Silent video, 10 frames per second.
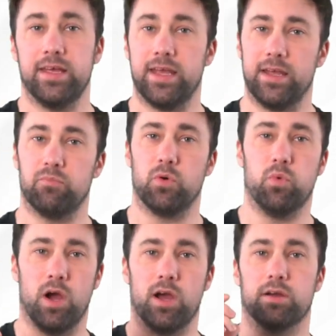It will
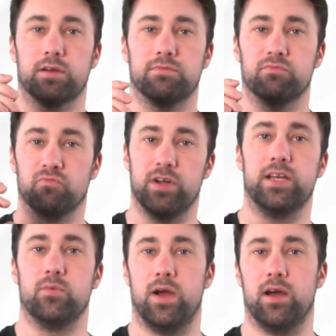work
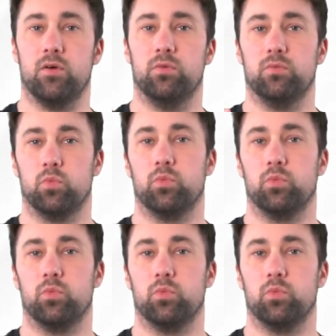really well